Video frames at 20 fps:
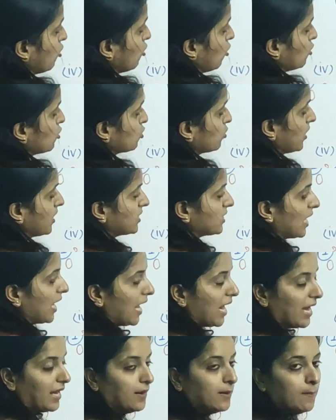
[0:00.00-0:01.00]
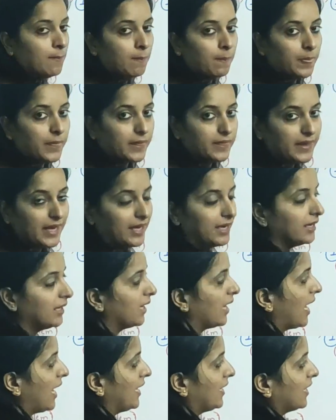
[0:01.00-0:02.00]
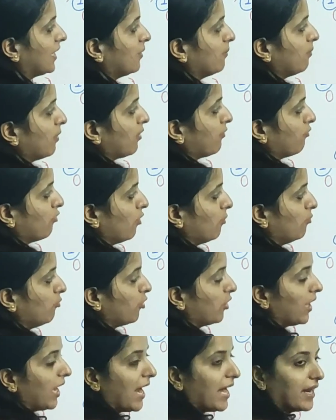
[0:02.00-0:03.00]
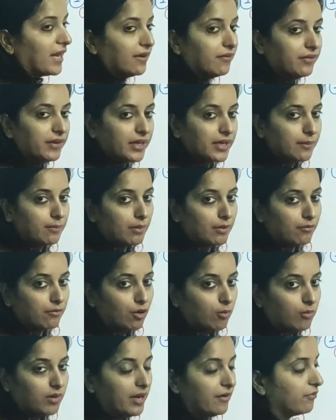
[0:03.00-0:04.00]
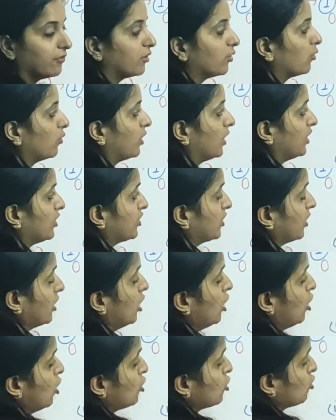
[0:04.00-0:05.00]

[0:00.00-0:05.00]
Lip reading: this also as R, then I can perform for RL, we can perform left rotation.